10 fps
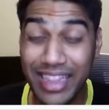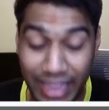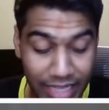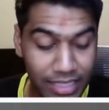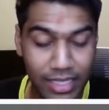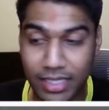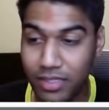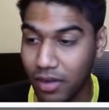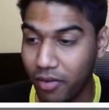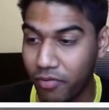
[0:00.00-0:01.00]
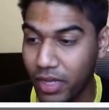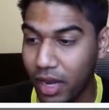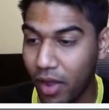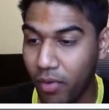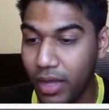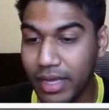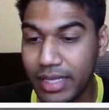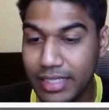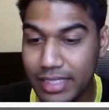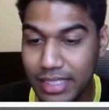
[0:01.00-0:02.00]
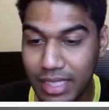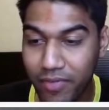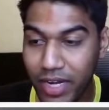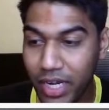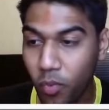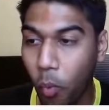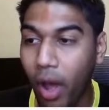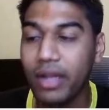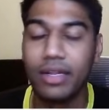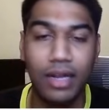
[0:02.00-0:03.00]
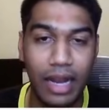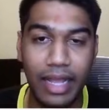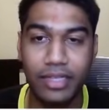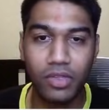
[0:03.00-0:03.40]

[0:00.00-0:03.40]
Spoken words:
This is roughly around 71 links.